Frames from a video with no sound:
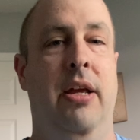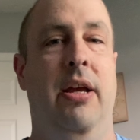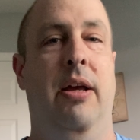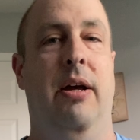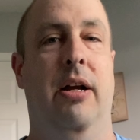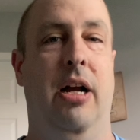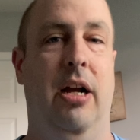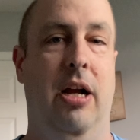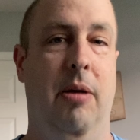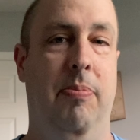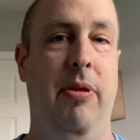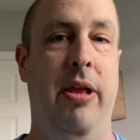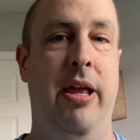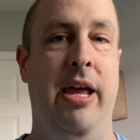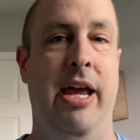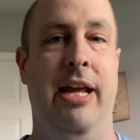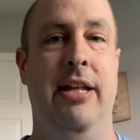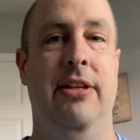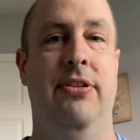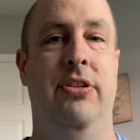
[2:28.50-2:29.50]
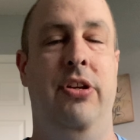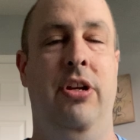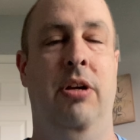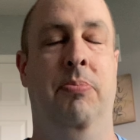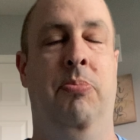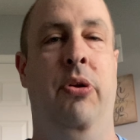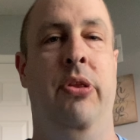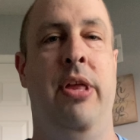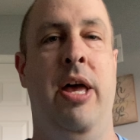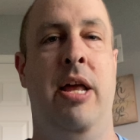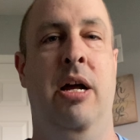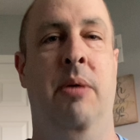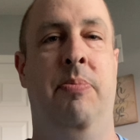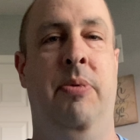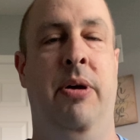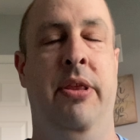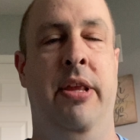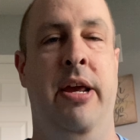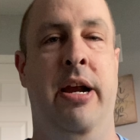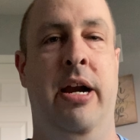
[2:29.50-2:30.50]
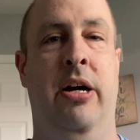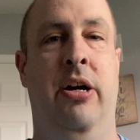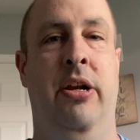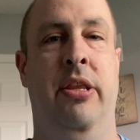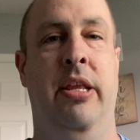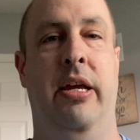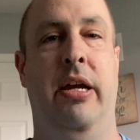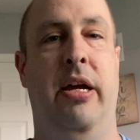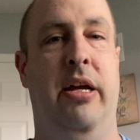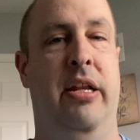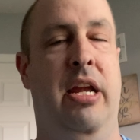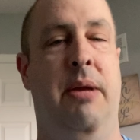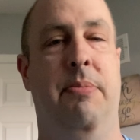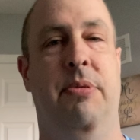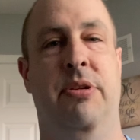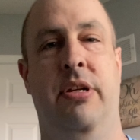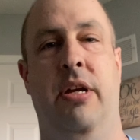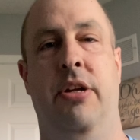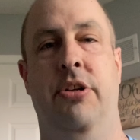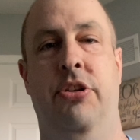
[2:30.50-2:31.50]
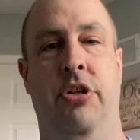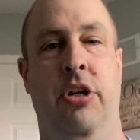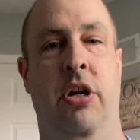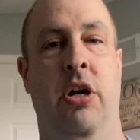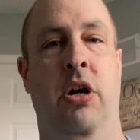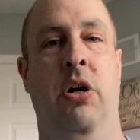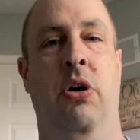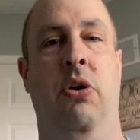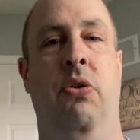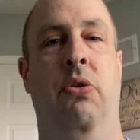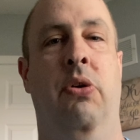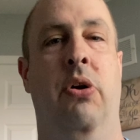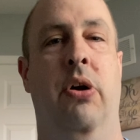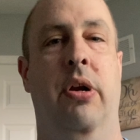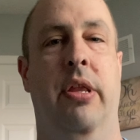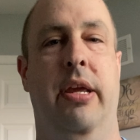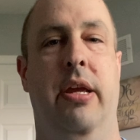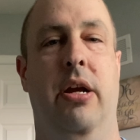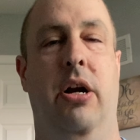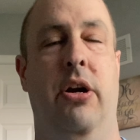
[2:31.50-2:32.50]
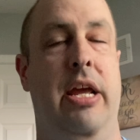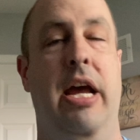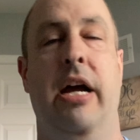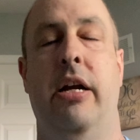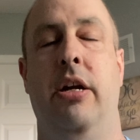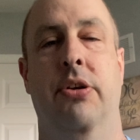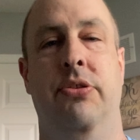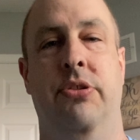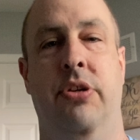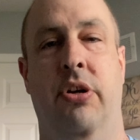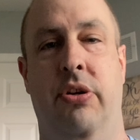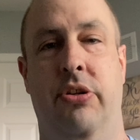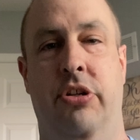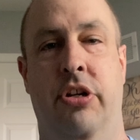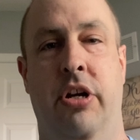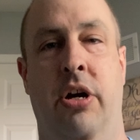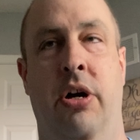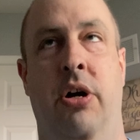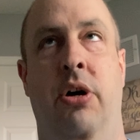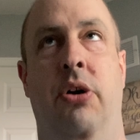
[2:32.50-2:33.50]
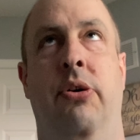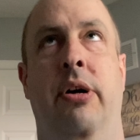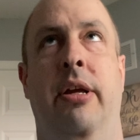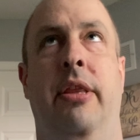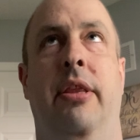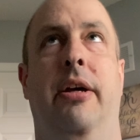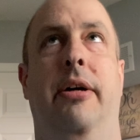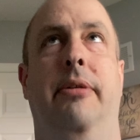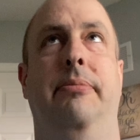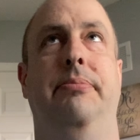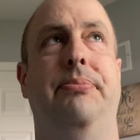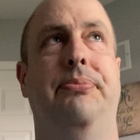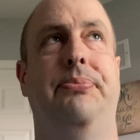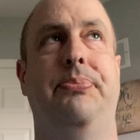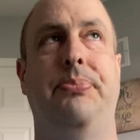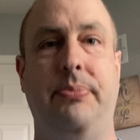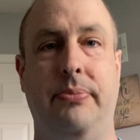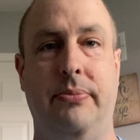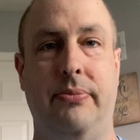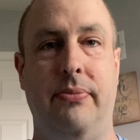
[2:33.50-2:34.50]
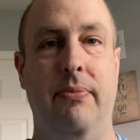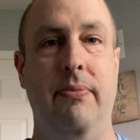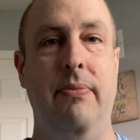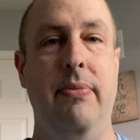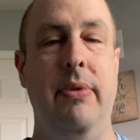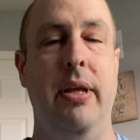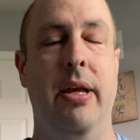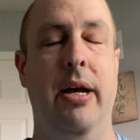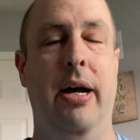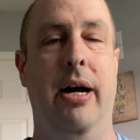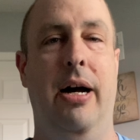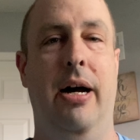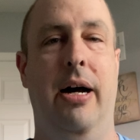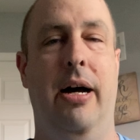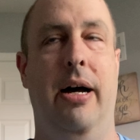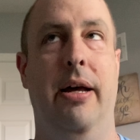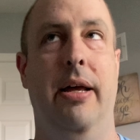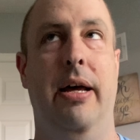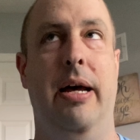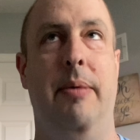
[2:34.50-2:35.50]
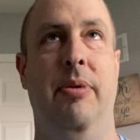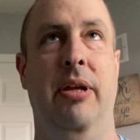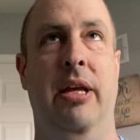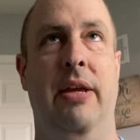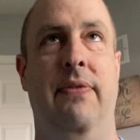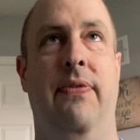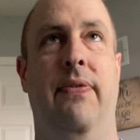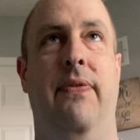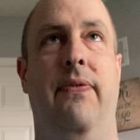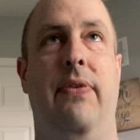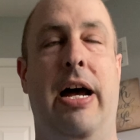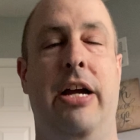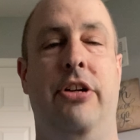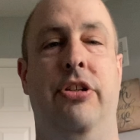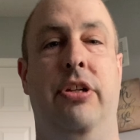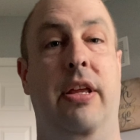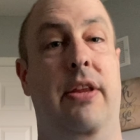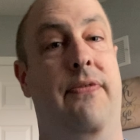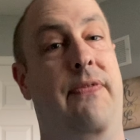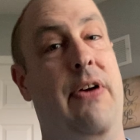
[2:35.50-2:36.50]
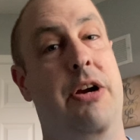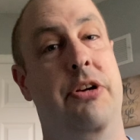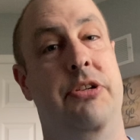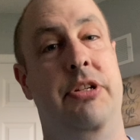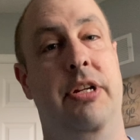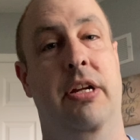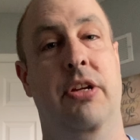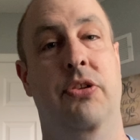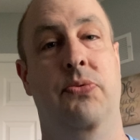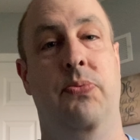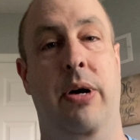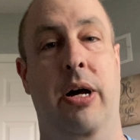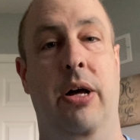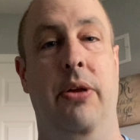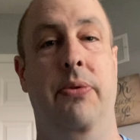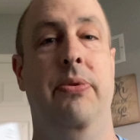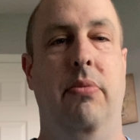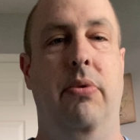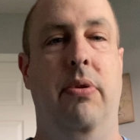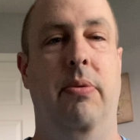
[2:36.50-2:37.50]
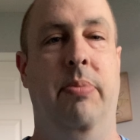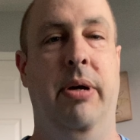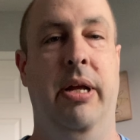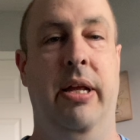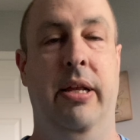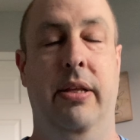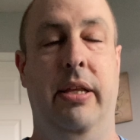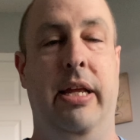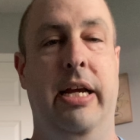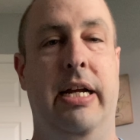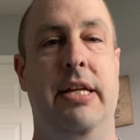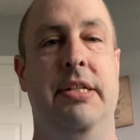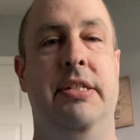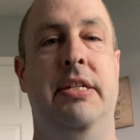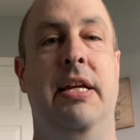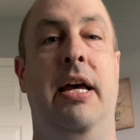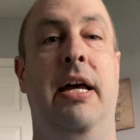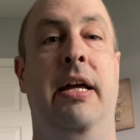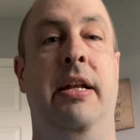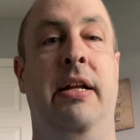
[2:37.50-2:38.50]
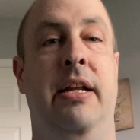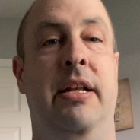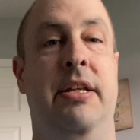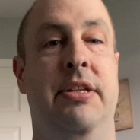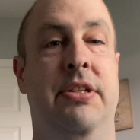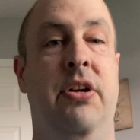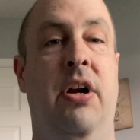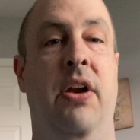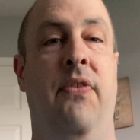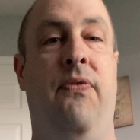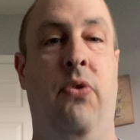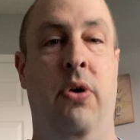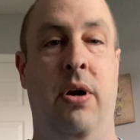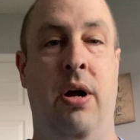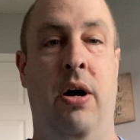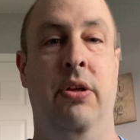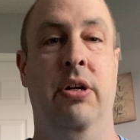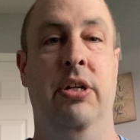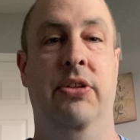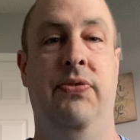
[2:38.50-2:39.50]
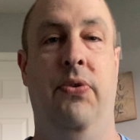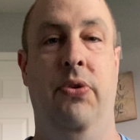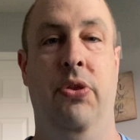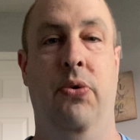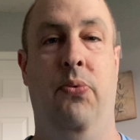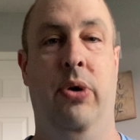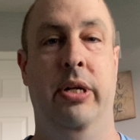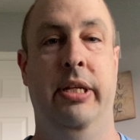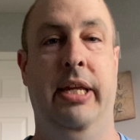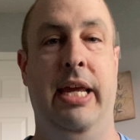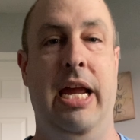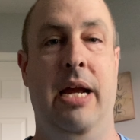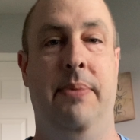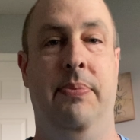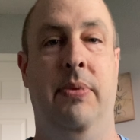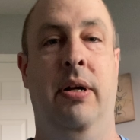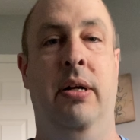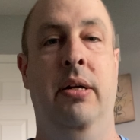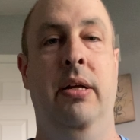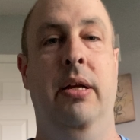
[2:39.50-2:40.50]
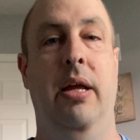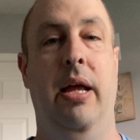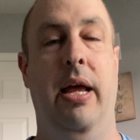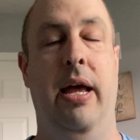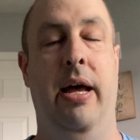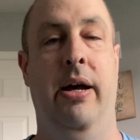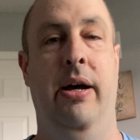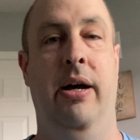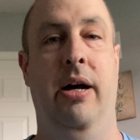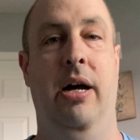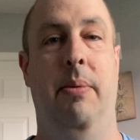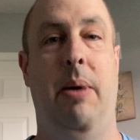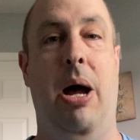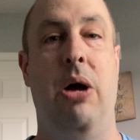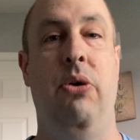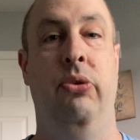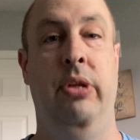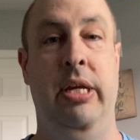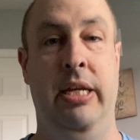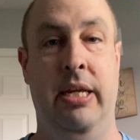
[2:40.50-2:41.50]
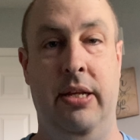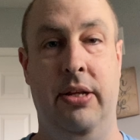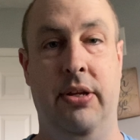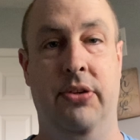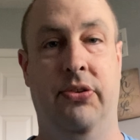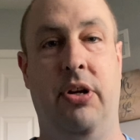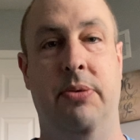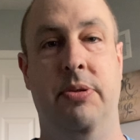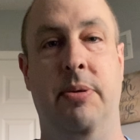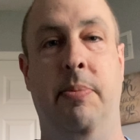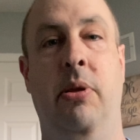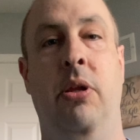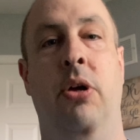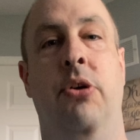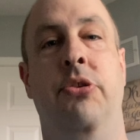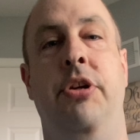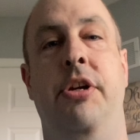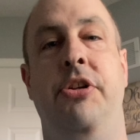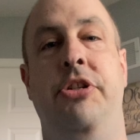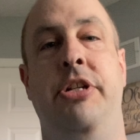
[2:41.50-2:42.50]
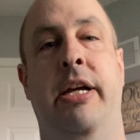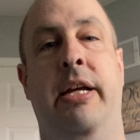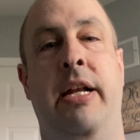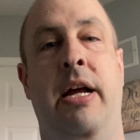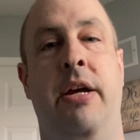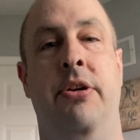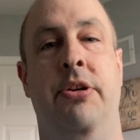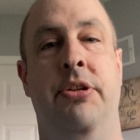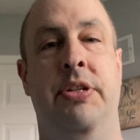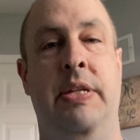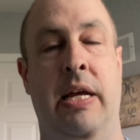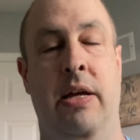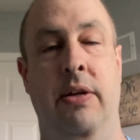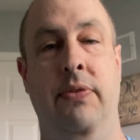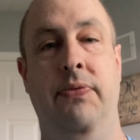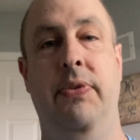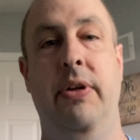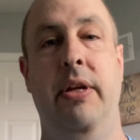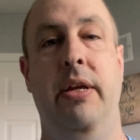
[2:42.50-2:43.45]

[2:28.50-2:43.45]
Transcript: compliant, so you can pull that up on there on the Amazon Show or the Echo Show and the I believe actually the Fire Stick as well. But like I said, it is $34 for the one camera. I will link it in the description below so you can check it out yourself.